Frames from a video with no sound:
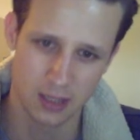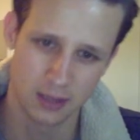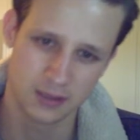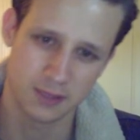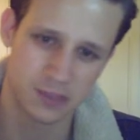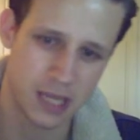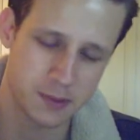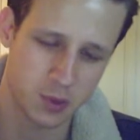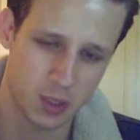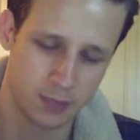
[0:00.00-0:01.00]
sometimes
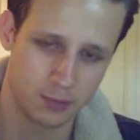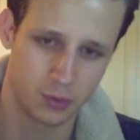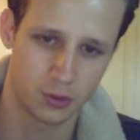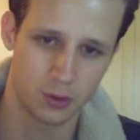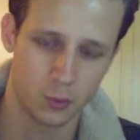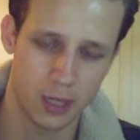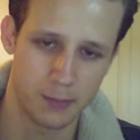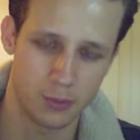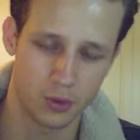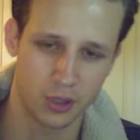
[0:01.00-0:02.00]
when I'm
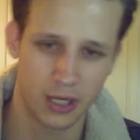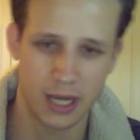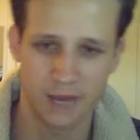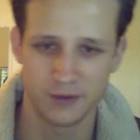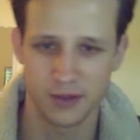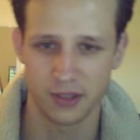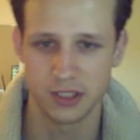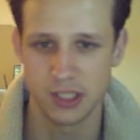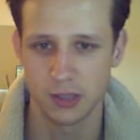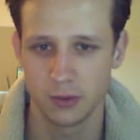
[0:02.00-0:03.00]
bored and I have nothing to
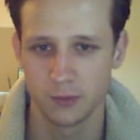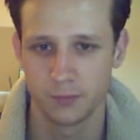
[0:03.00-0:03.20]
do,